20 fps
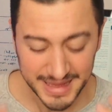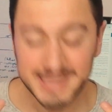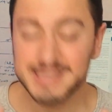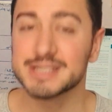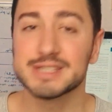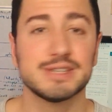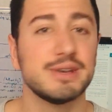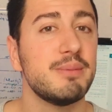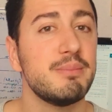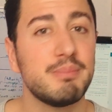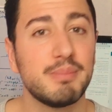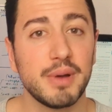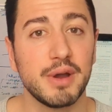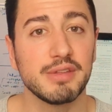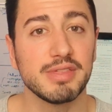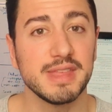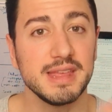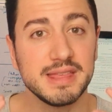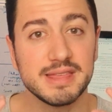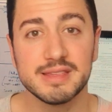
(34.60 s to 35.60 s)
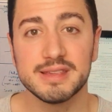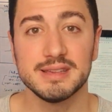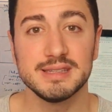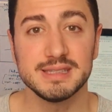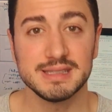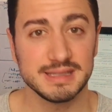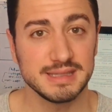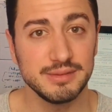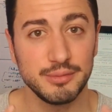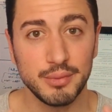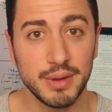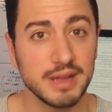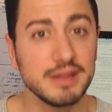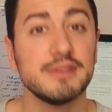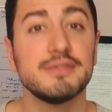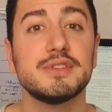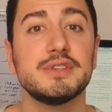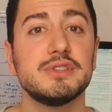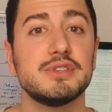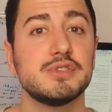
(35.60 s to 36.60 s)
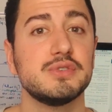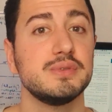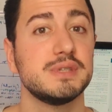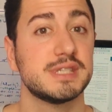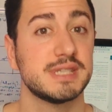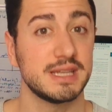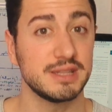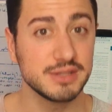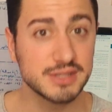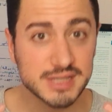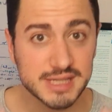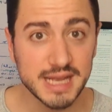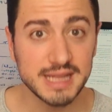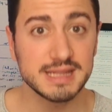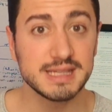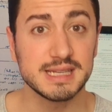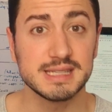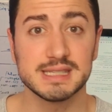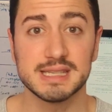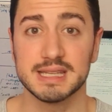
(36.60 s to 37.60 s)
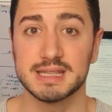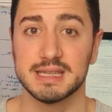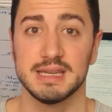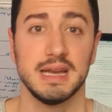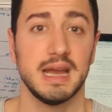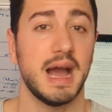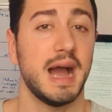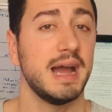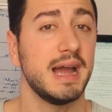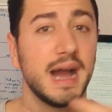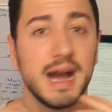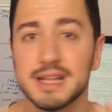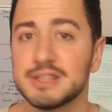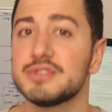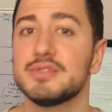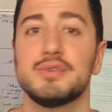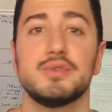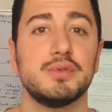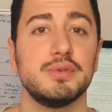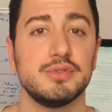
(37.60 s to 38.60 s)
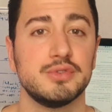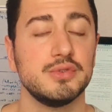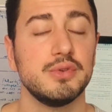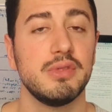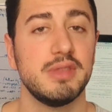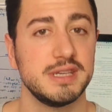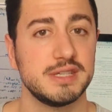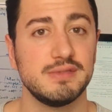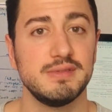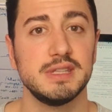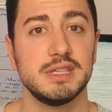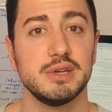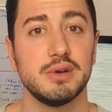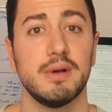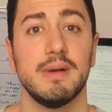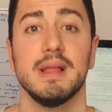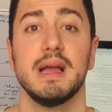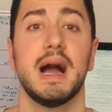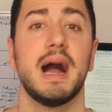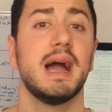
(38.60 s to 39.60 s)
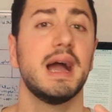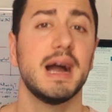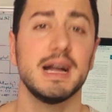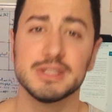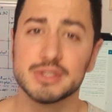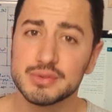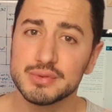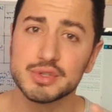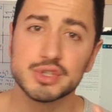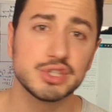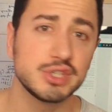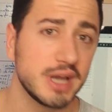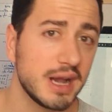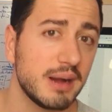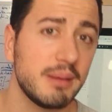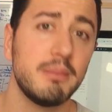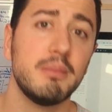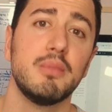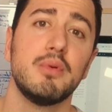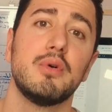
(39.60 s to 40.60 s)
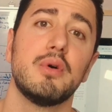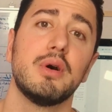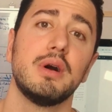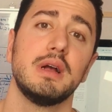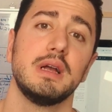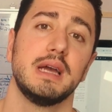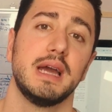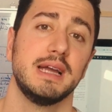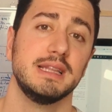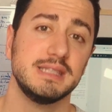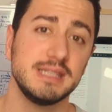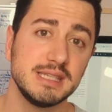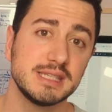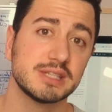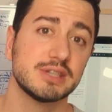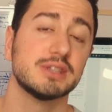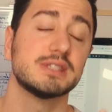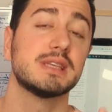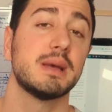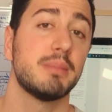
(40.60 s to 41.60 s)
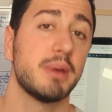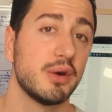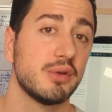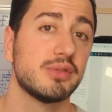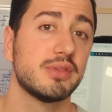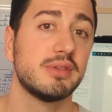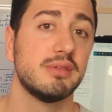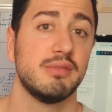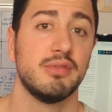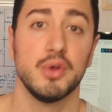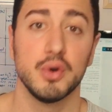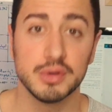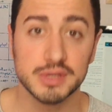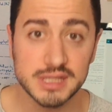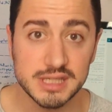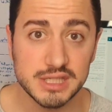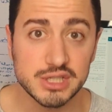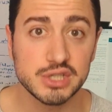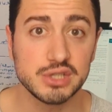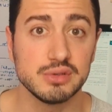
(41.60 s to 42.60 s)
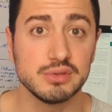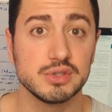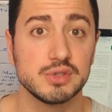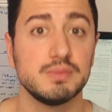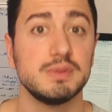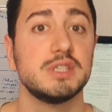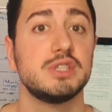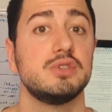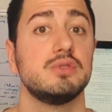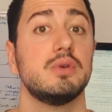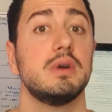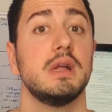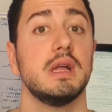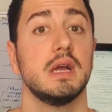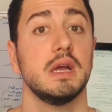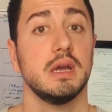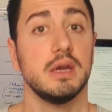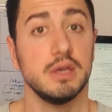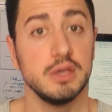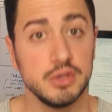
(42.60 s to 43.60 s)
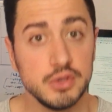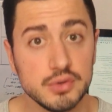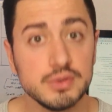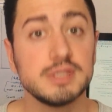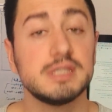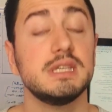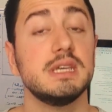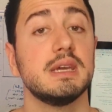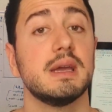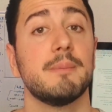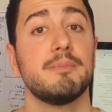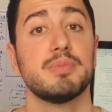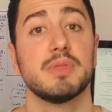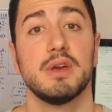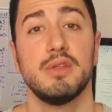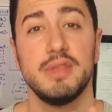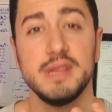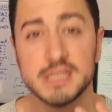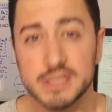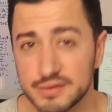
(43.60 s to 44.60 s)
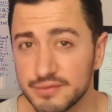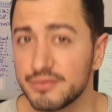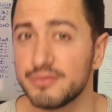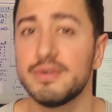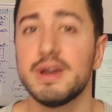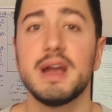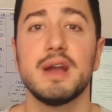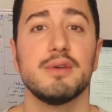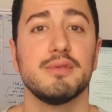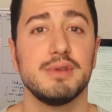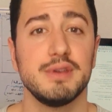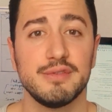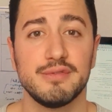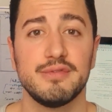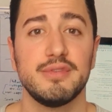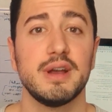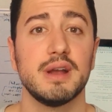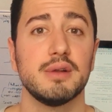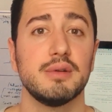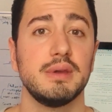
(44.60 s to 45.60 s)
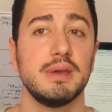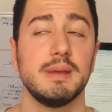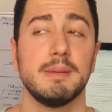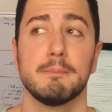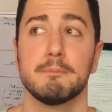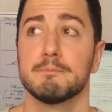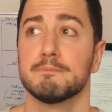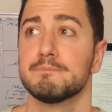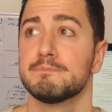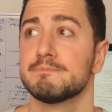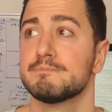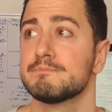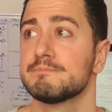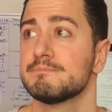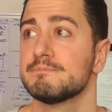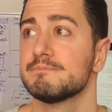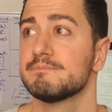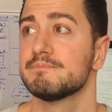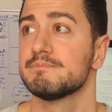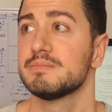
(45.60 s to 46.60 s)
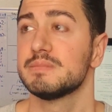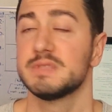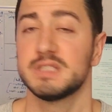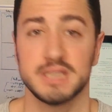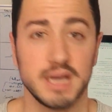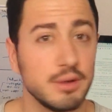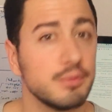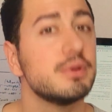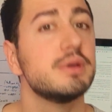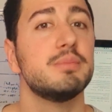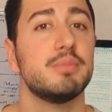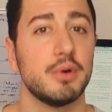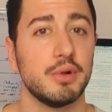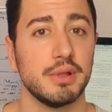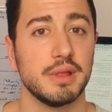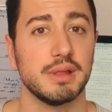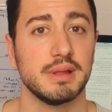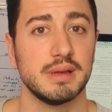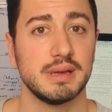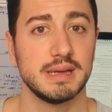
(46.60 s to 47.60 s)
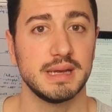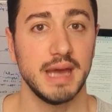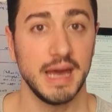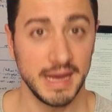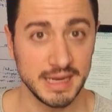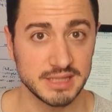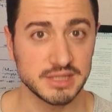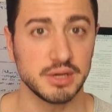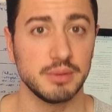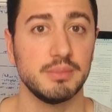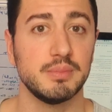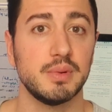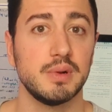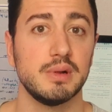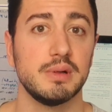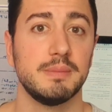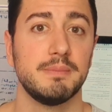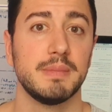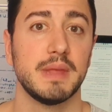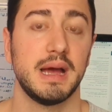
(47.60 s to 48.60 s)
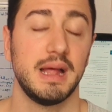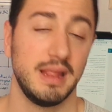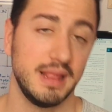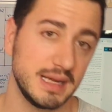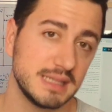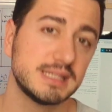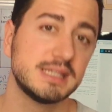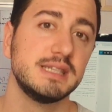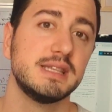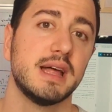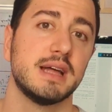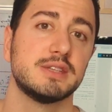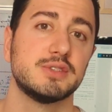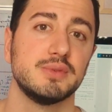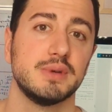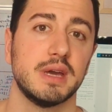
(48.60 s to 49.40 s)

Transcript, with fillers: and at some point, it, one of the two said a sentence that I had to do this video. I had to share more and discuss about those issues with you using this very, very terrible example. Let's see that